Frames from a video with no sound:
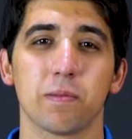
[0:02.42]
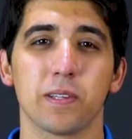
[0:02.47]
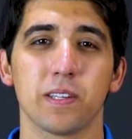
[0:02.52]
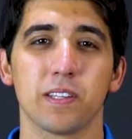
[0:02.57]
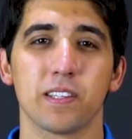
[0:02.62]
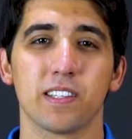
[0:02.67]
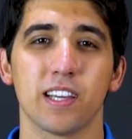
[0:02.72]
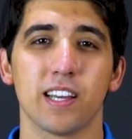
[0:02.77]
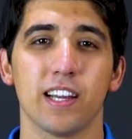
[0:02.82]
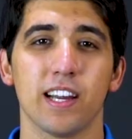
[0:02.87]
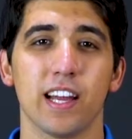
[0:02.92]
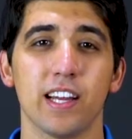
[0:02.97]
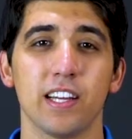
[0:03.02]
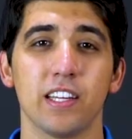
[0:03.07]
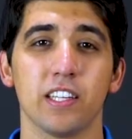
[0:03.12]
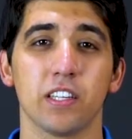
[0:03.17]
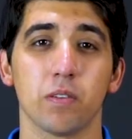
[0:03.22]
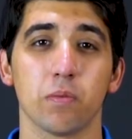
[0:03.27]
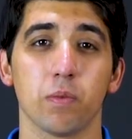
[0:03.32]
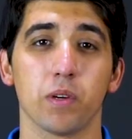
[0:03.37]
real estate
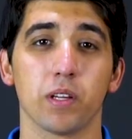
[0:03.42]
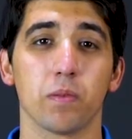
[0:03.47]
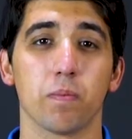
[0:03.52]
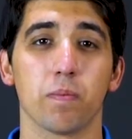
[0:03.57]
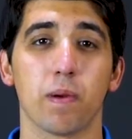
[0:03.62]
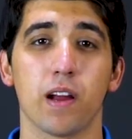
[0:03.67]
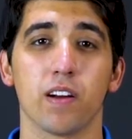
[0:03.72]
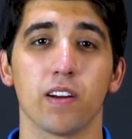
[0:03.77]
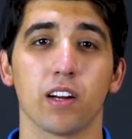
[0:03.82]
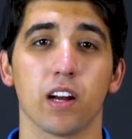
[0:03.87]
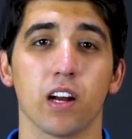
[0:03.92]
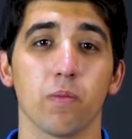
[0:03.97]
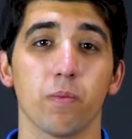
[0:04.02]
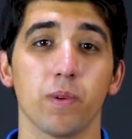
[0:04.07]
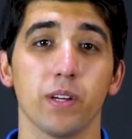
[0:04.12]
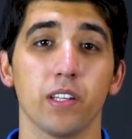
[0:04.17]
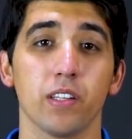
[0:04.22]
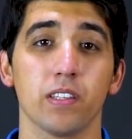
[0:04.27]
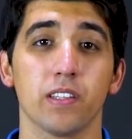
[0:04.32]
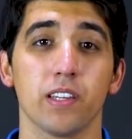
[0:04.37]
agent with Paragon
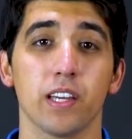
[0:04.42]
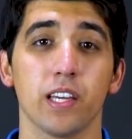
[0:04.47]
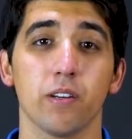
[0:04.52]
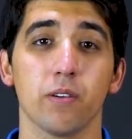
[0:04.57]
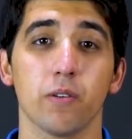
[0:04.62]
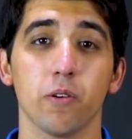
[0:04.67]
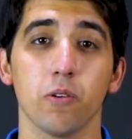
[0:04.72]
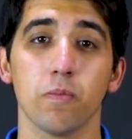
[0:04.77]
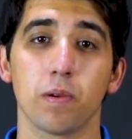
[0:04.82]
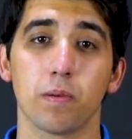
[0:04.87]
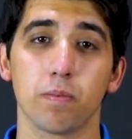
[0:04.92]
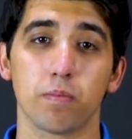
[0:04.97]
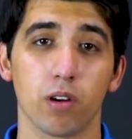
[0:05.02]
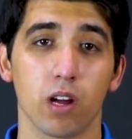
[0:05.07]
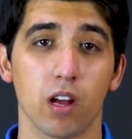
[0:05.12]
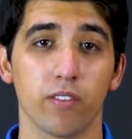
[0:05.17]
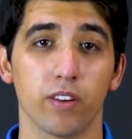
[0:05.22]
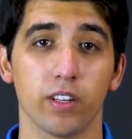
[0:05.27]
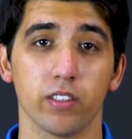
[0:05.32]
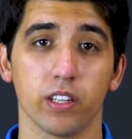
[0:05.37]
Real Estate Group at
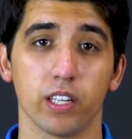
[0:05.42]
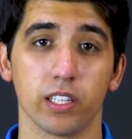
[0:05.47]
Provident